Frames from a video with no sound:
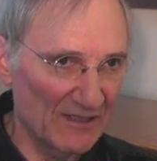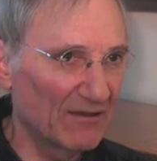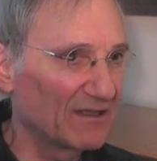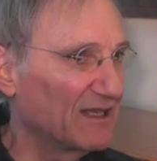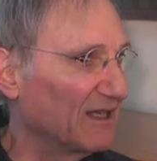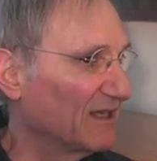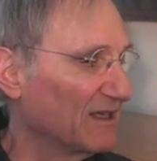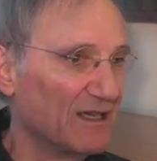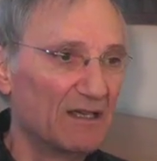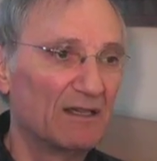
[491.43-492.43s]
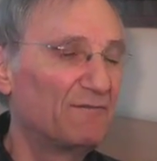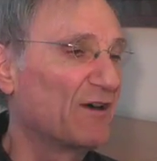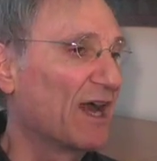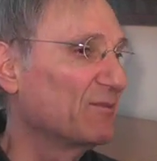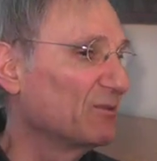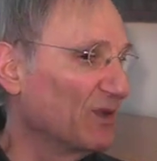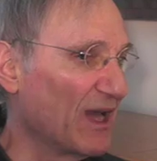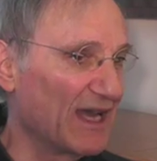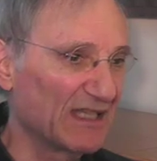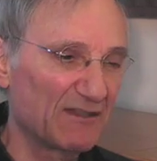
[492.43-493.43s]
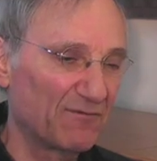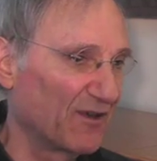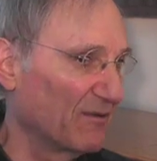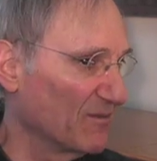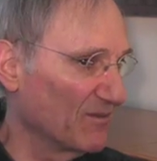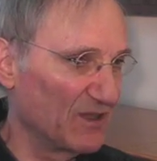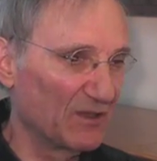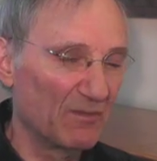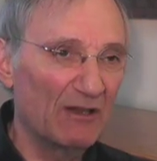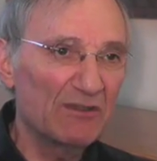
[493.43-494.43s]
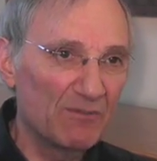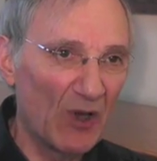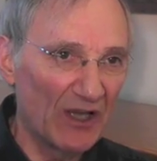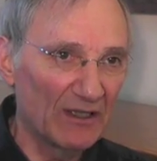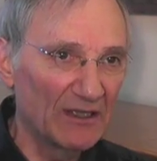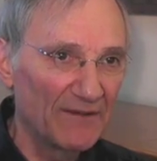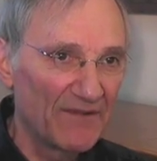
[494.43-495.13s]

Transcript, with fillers: You can take a fibroblast from your mouse model